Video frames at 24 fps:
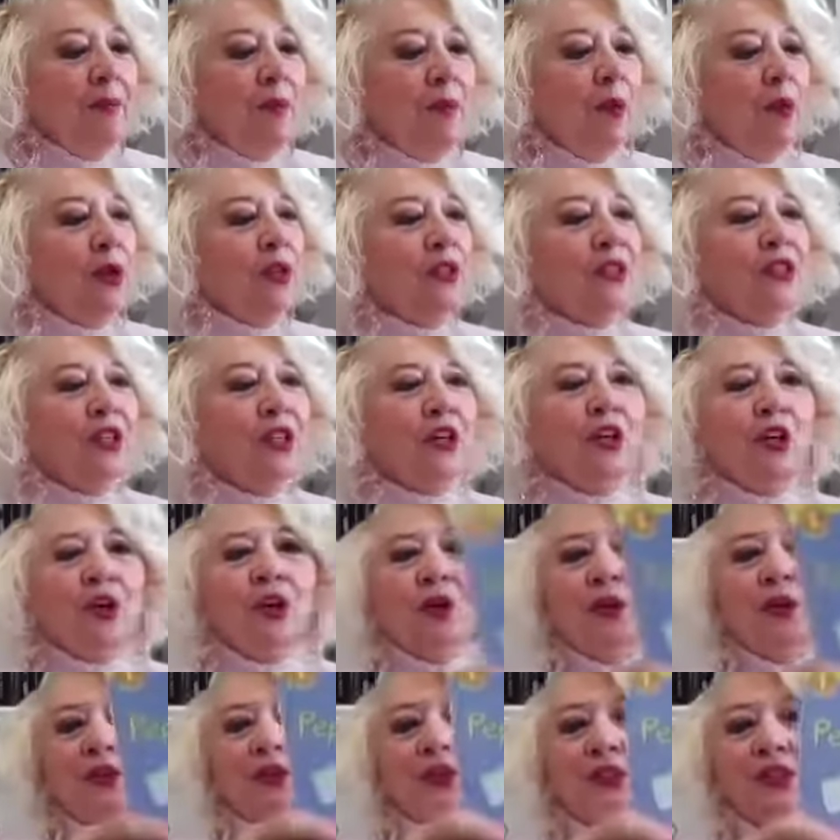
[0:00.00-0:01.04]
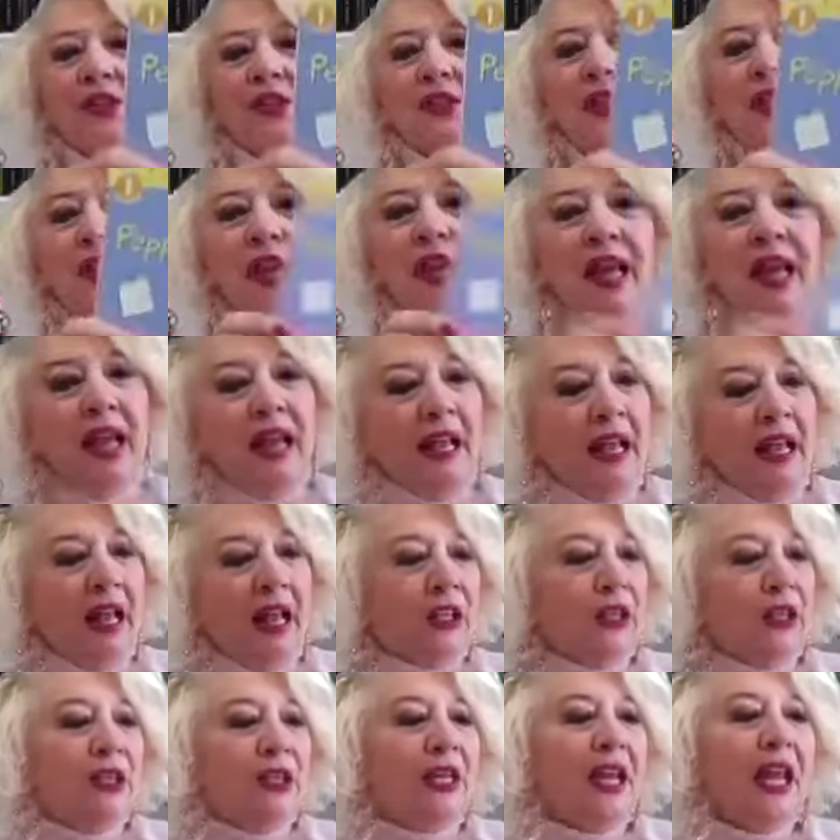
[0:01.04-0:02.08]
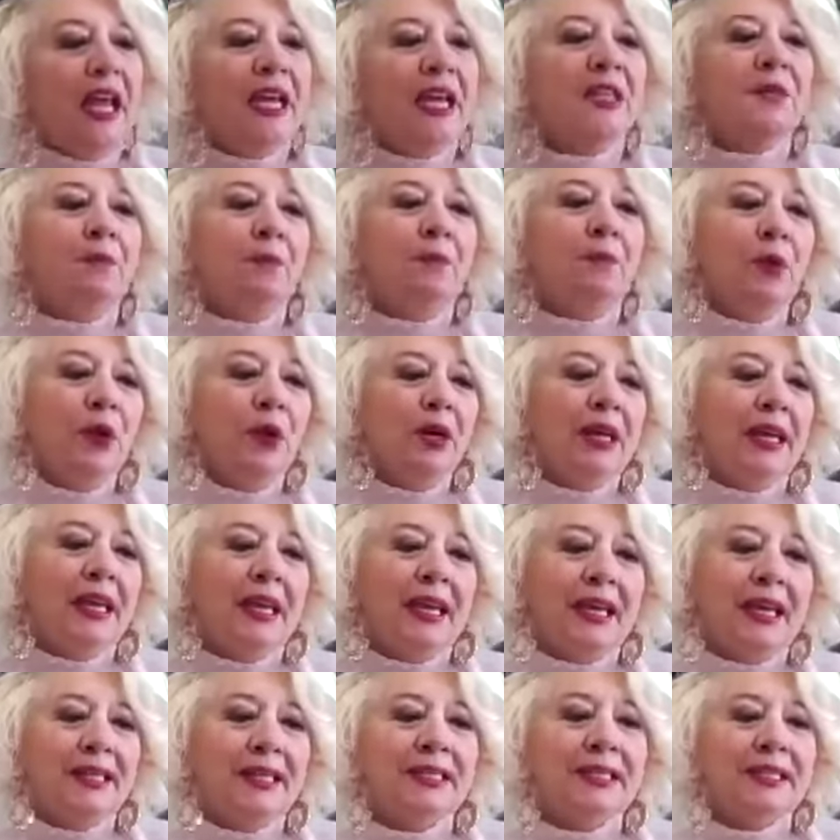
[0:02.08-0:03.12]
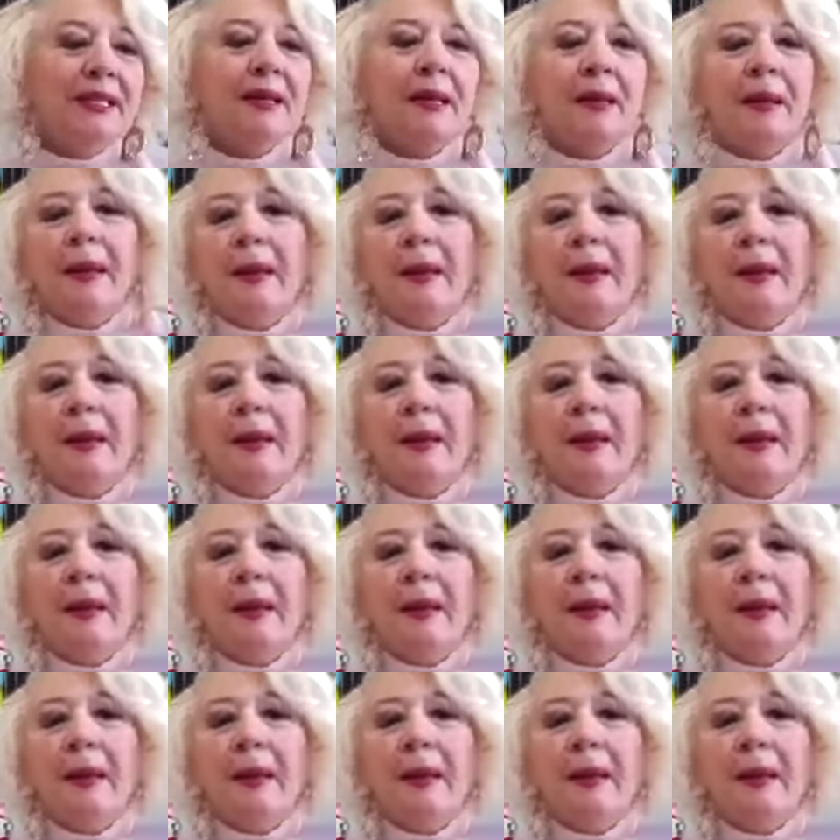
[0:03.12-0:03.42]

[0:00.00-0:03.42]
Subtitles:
Boys and girls, today's book is